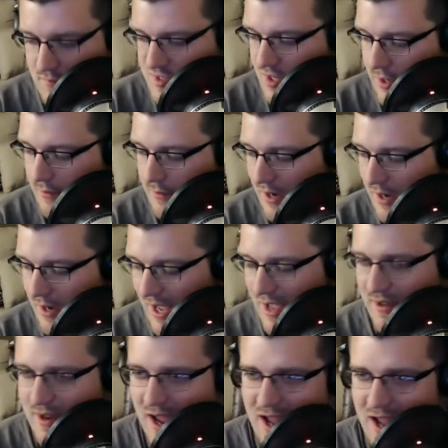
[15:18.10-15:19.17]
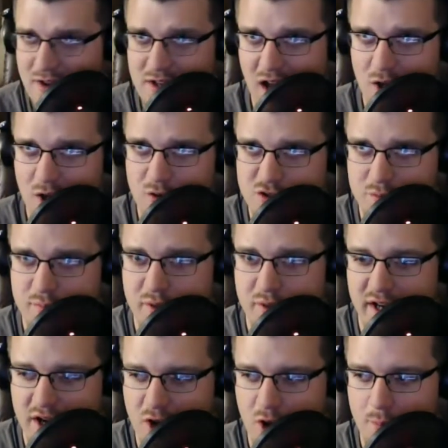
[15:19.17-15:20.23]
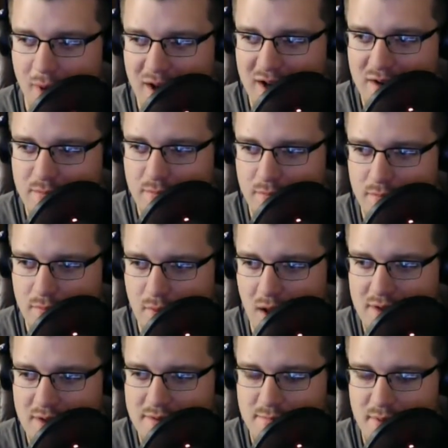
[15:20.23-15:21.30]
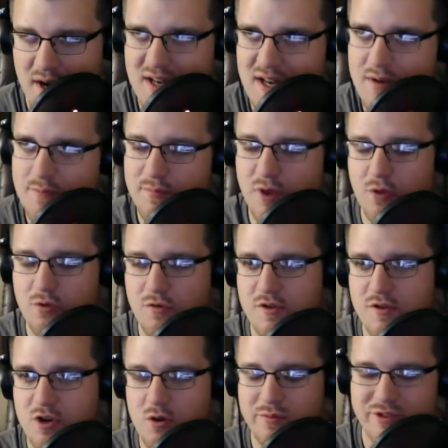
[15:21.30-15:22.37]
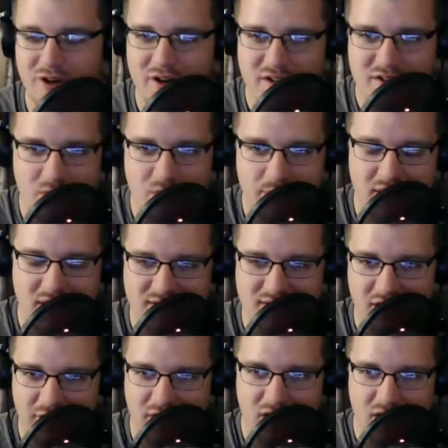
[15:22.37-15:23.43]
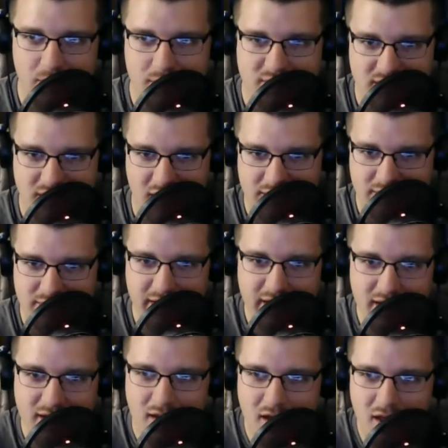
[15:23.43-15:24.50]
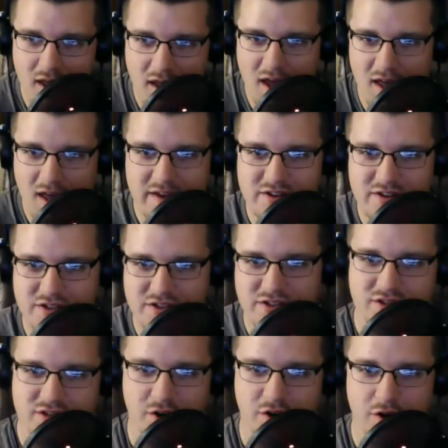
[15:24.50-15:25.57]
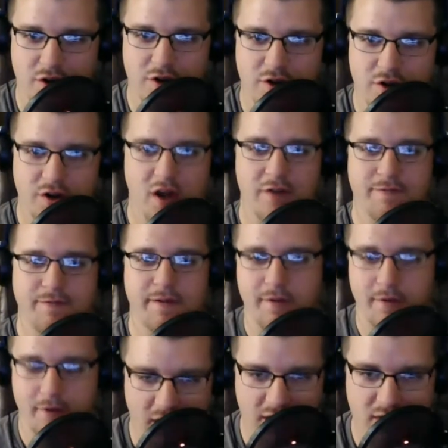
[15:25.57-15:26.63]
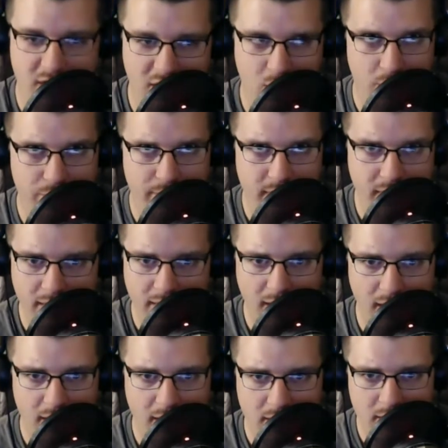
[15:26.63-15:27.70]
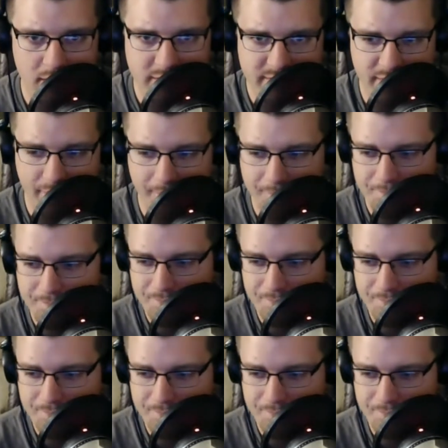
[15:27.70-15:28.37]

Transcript: so I also played a gnome. But I didn't go through the gnome starting zone because I created him as a death knight, and they just started off in the Northrend, I think. So